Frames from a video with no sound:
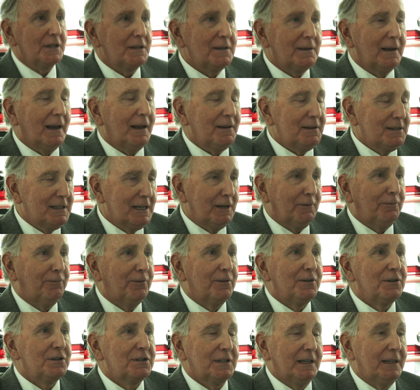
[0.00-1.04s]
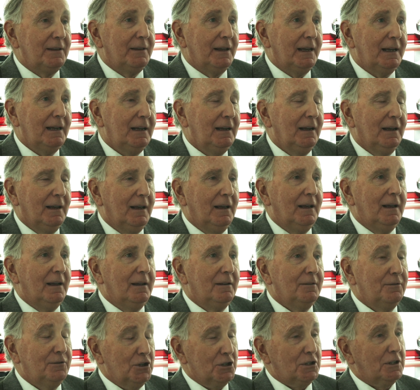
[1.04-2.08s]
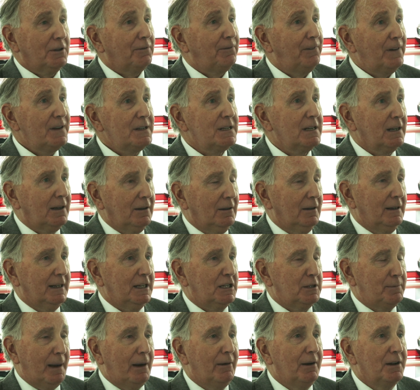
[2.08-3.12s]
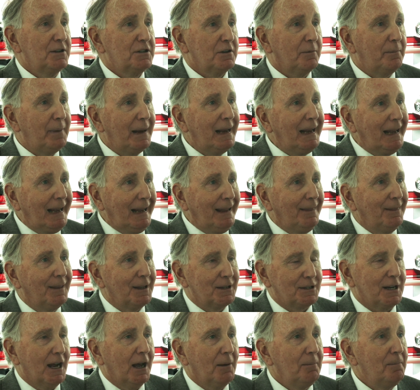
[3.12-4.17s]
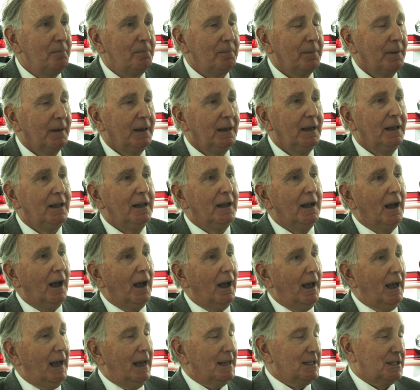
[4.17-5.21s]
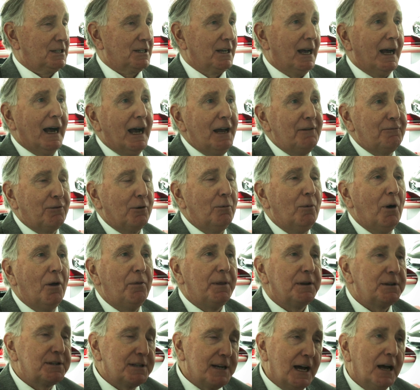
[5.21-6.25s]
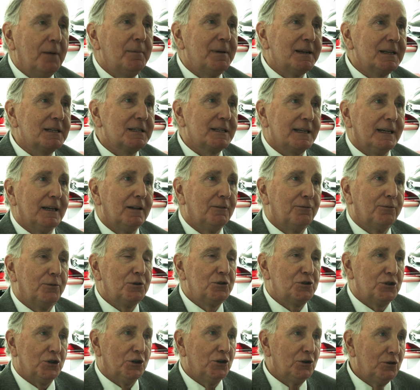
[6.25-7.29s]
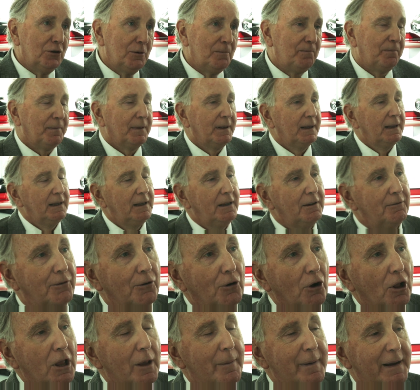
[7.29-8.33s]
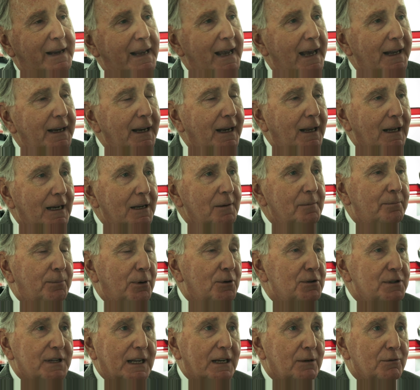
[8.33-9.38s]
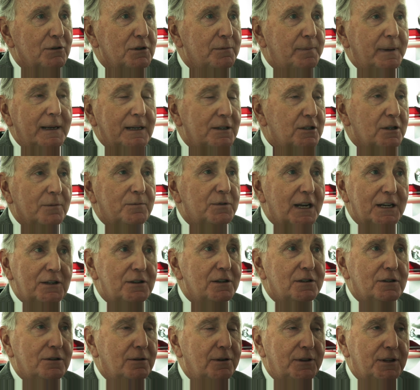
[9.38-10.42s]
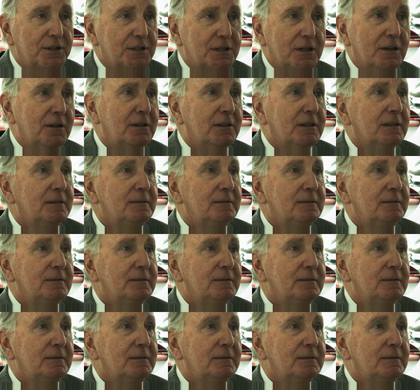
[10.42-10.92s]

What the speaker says: a difference in just the physical experience of being in the tub, aside from what the tub itself would do for all the mechanical inputs that it was being subjected to on the circuit.